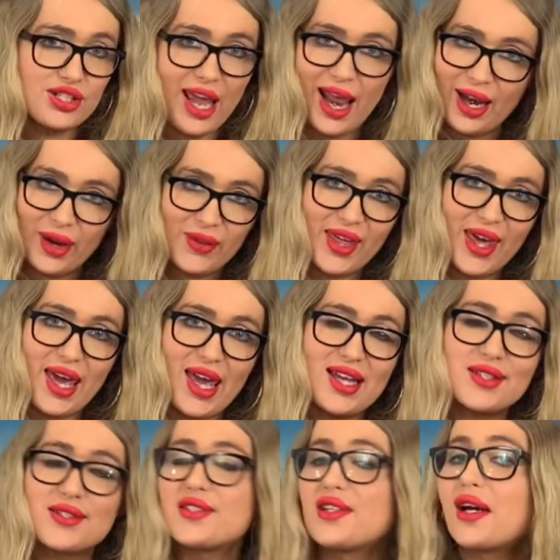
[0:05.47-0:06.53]
Hello there,
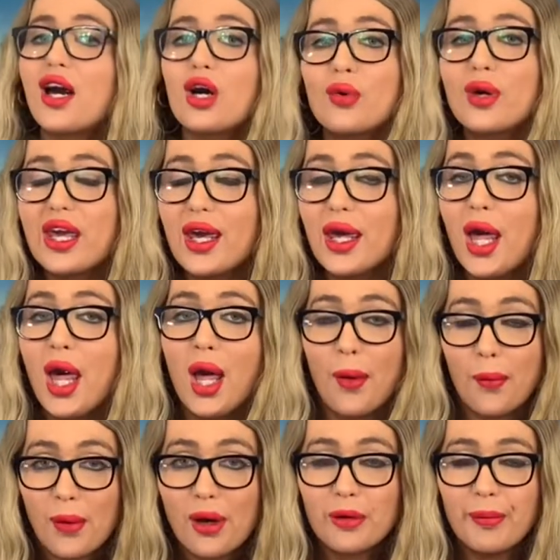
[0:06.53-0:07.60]
it's Nicole here.
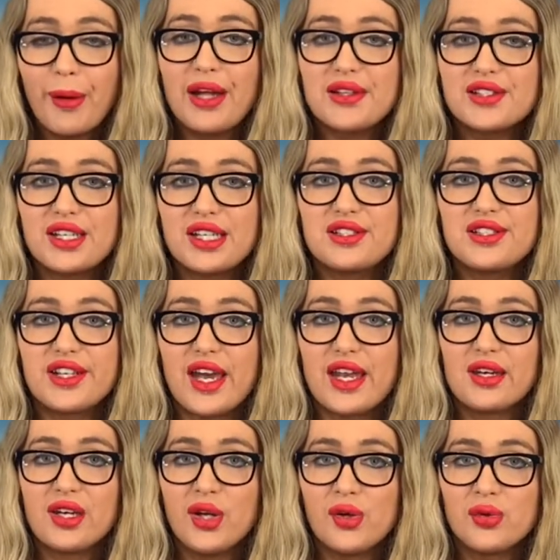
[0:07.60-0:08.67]
Welcome back to
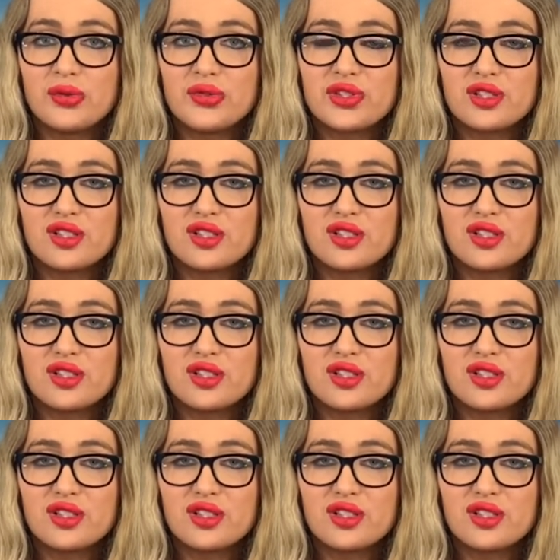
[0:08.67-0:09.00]
DTN News.